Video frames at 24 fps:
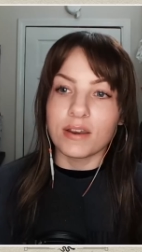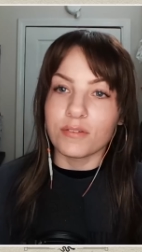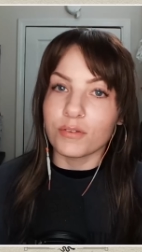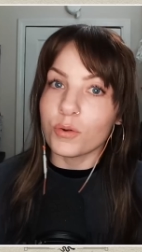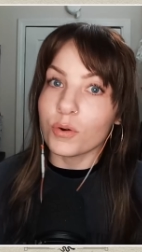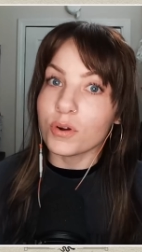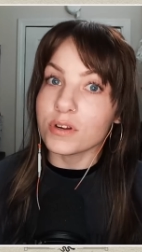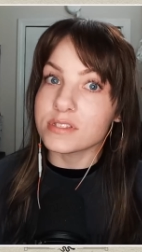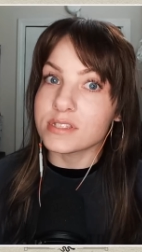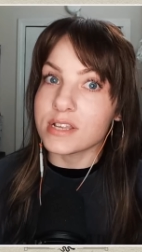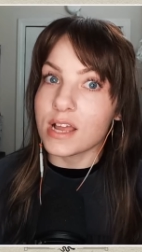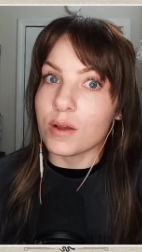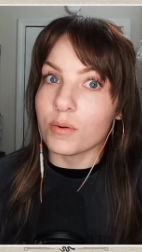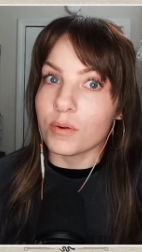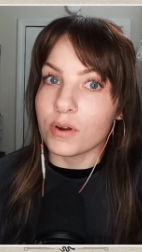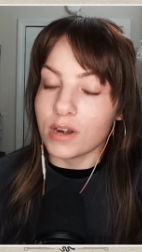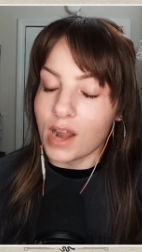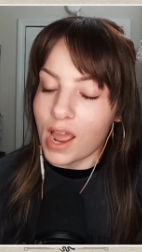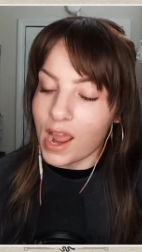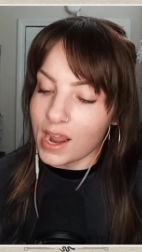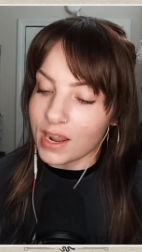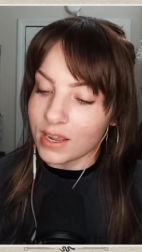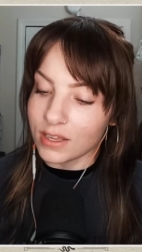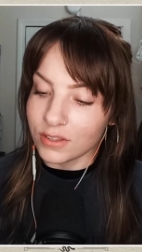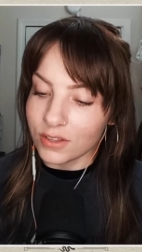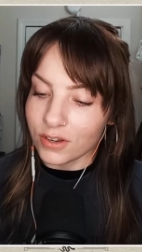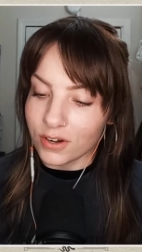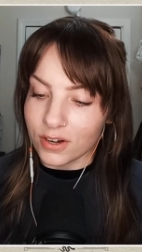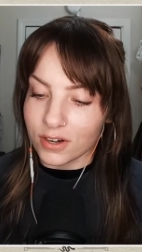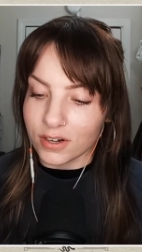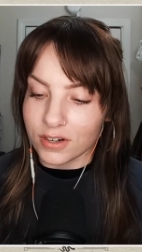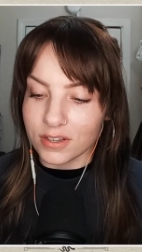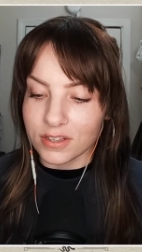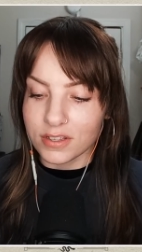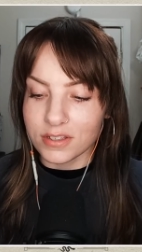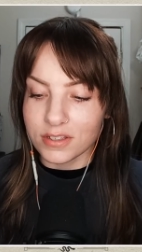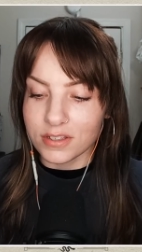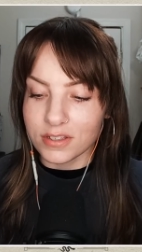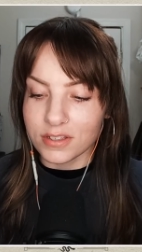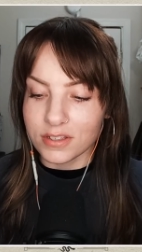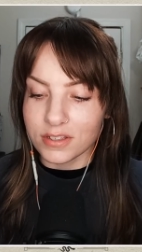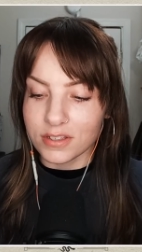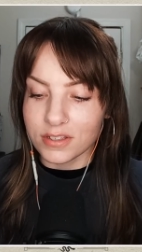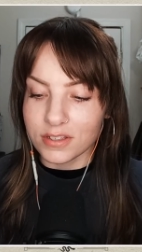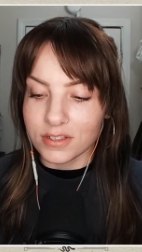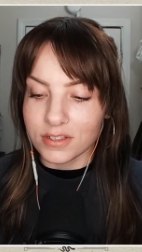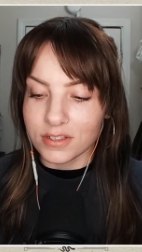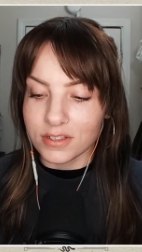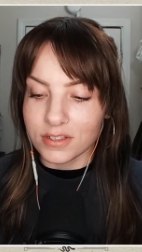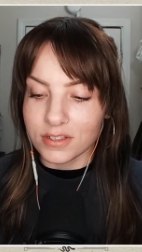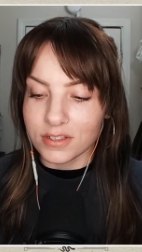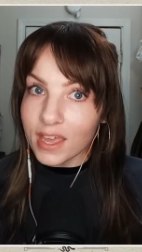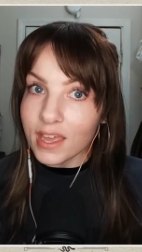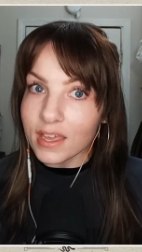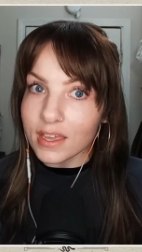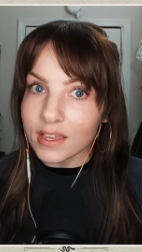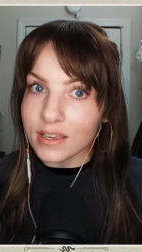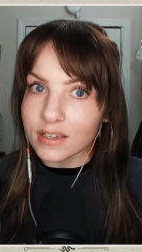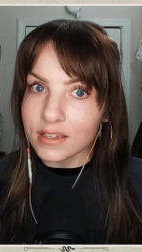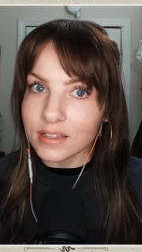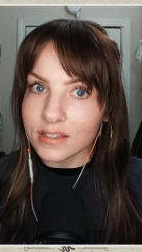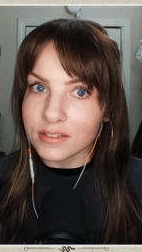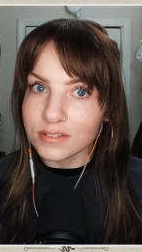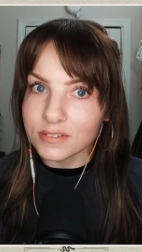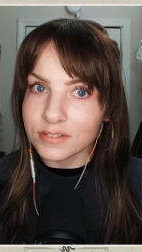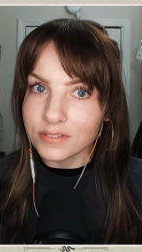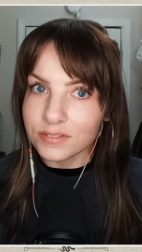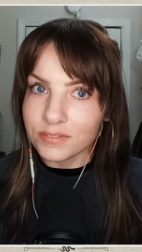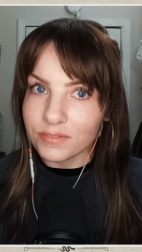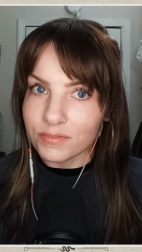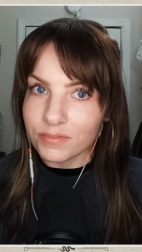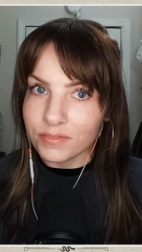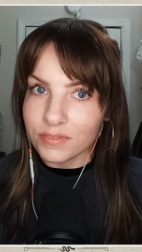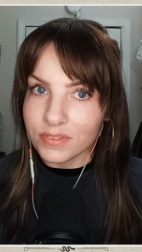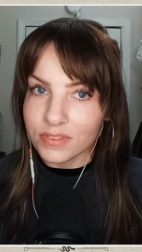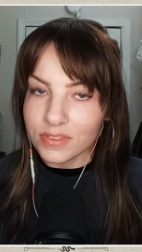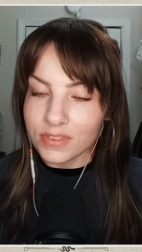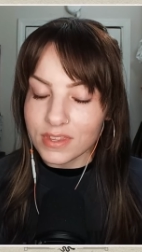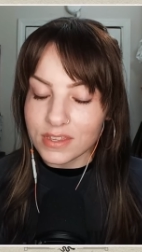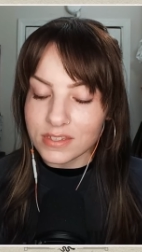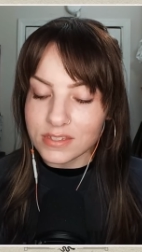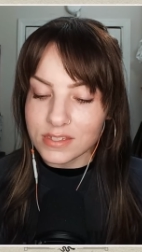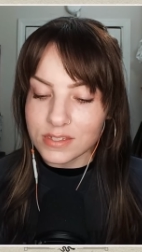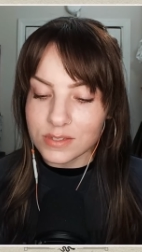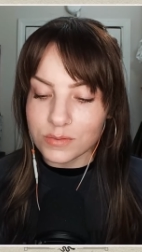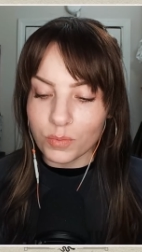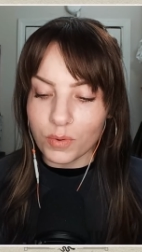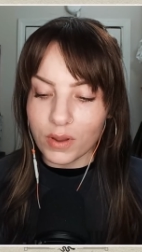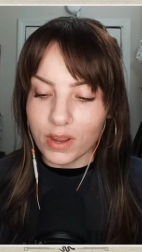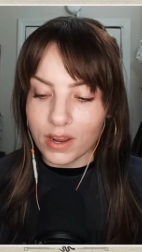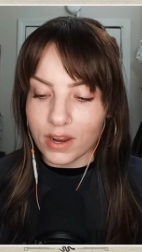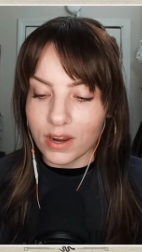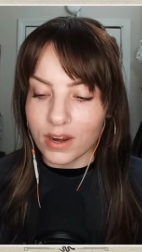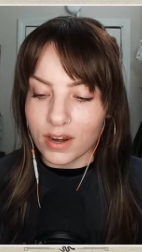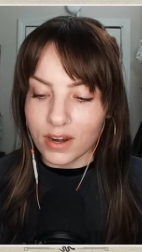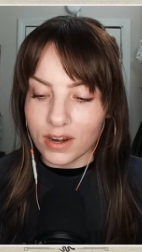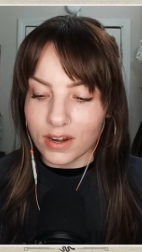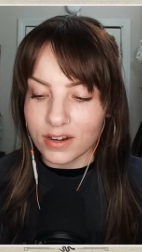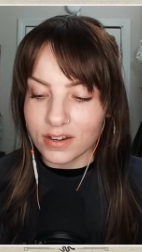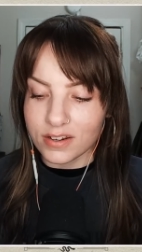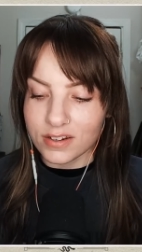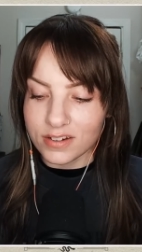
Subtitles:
of course, now we're on high alert. So then this is where